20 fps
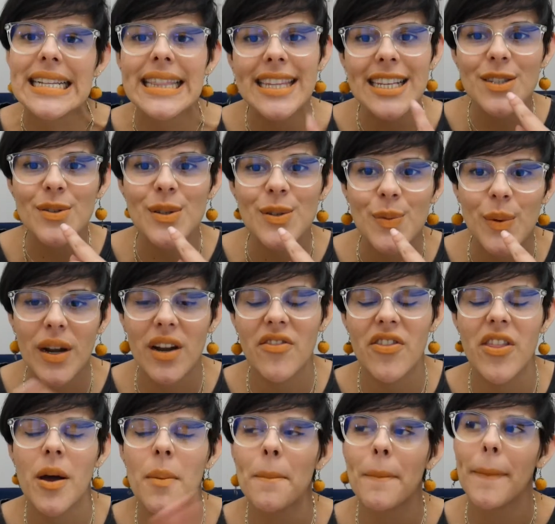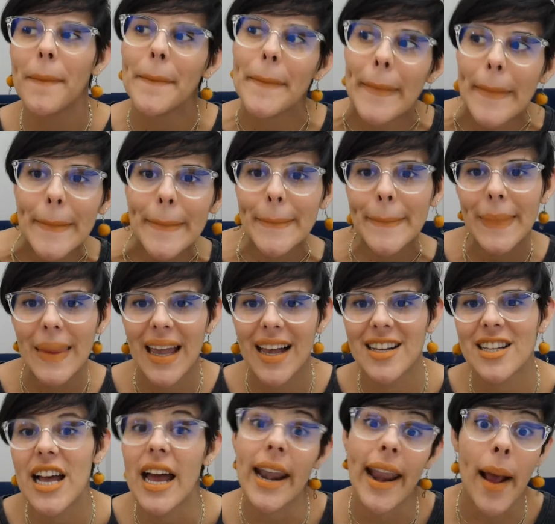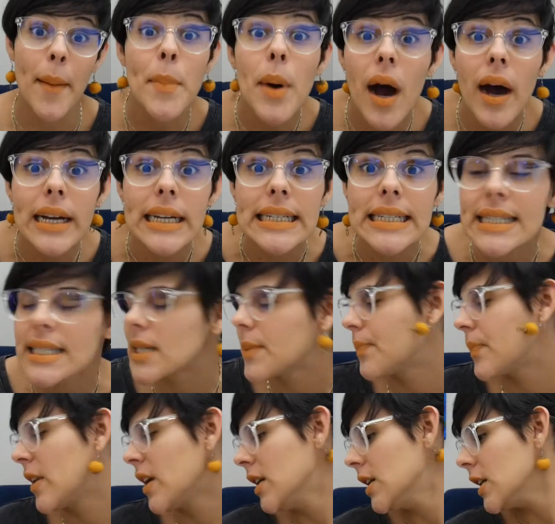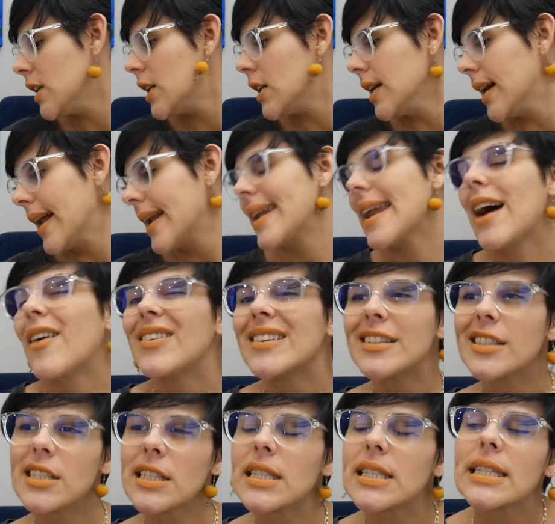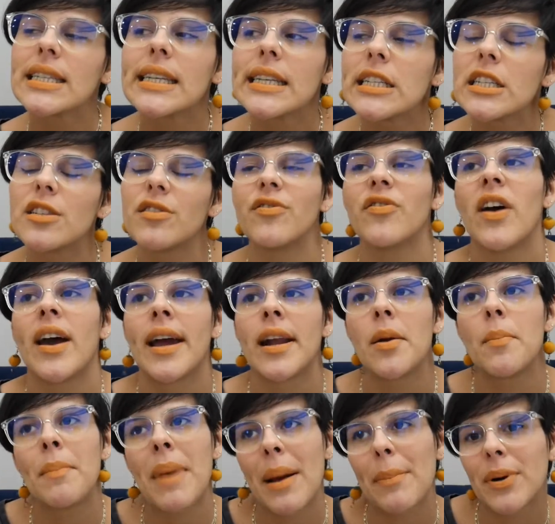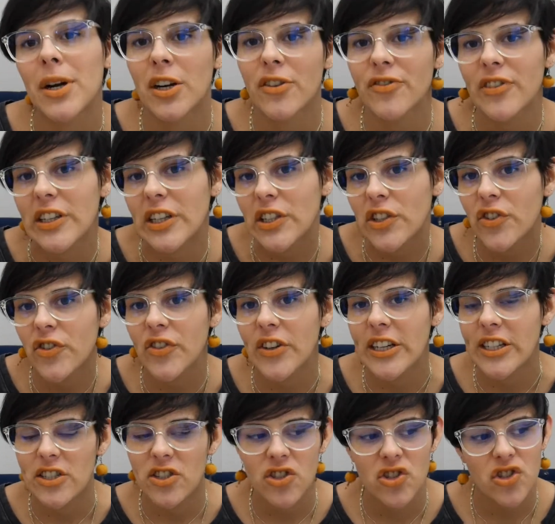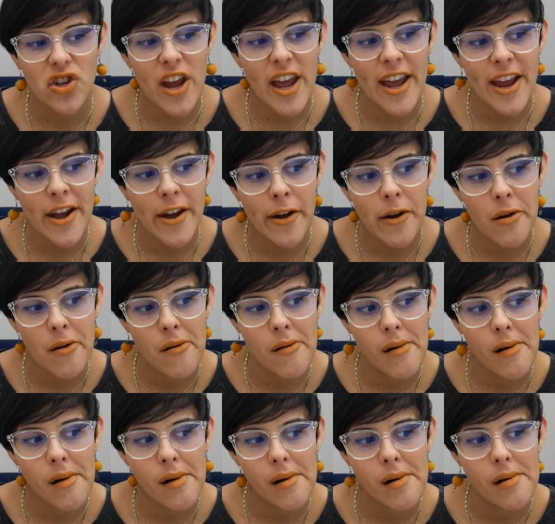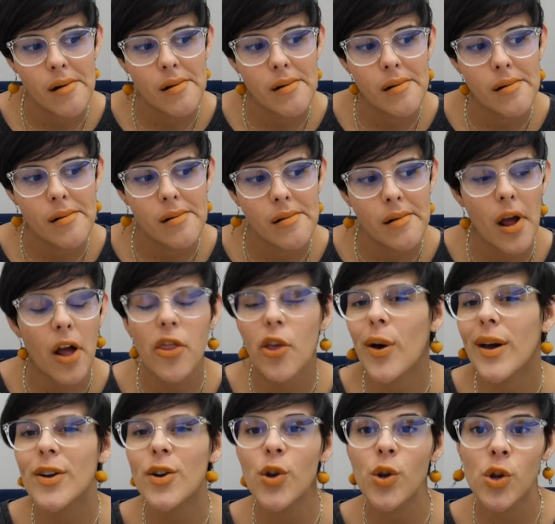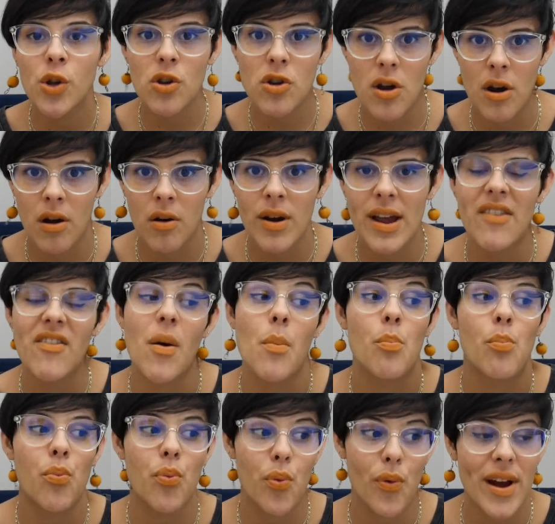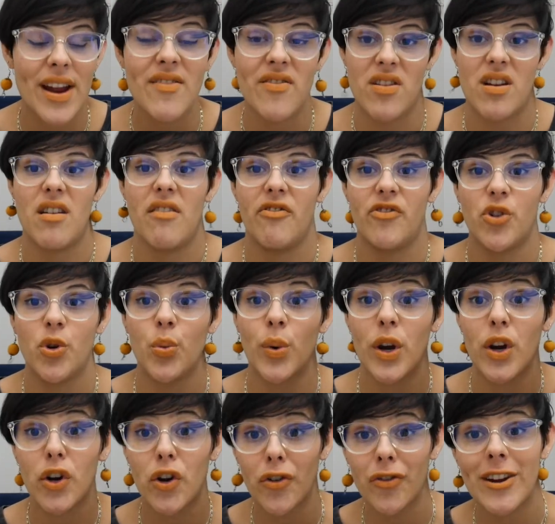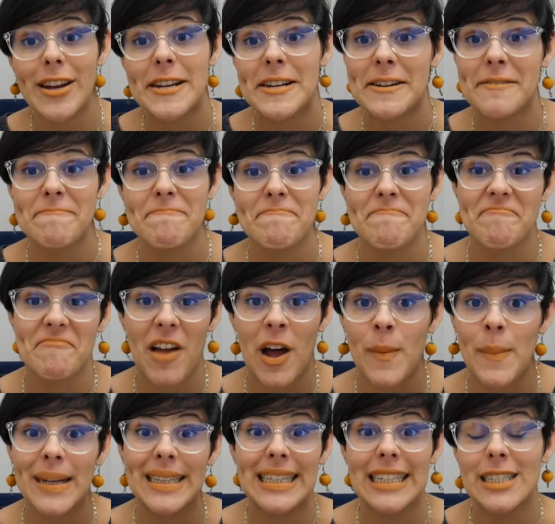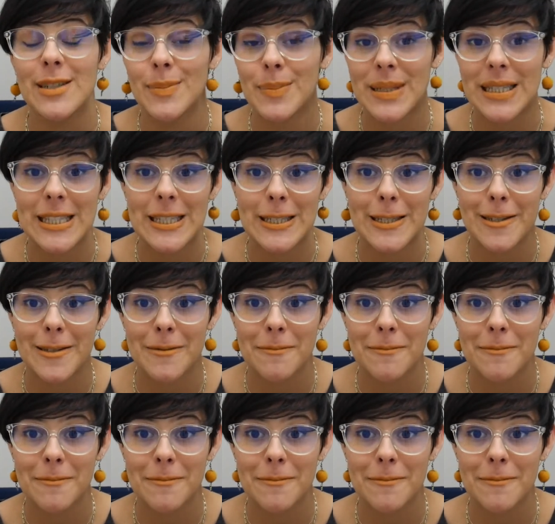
This was one of them, and I bought it. Now I just need to find my perfect green shade. Although I don't know if I'm brave enough to wear green on my lips.